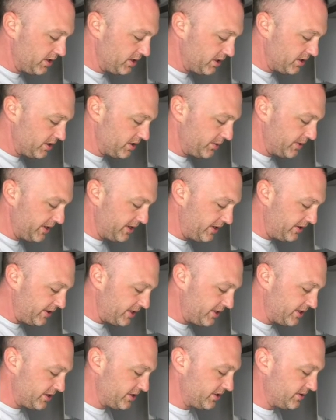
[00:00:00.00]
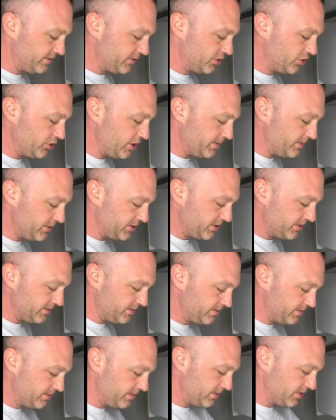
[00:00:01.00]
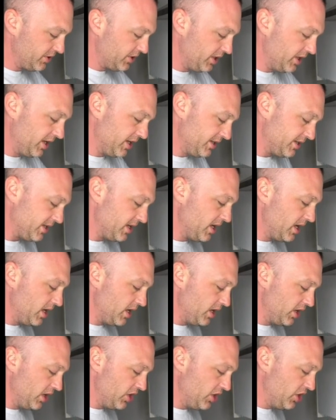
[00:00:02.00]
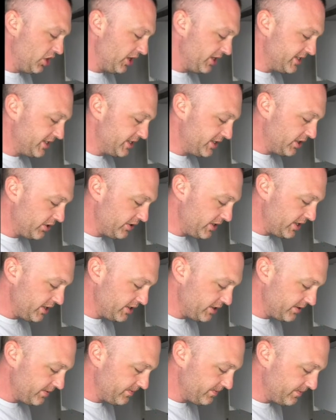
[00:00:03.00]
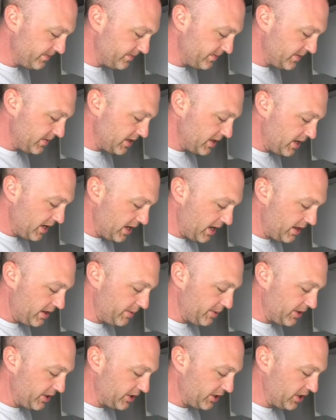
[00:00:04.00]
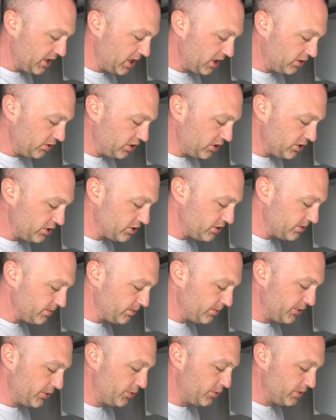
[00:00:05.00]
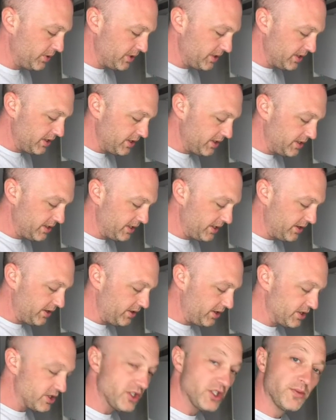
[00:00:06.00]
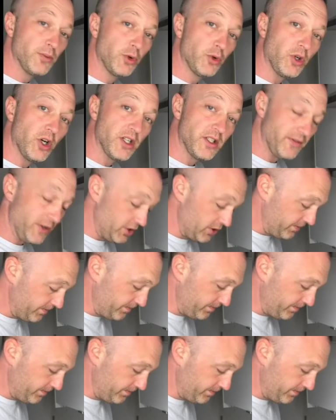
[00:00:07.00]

So we get the nice strips till it 90 degrees, and then we're going to cut across to get the nice small dice of onion.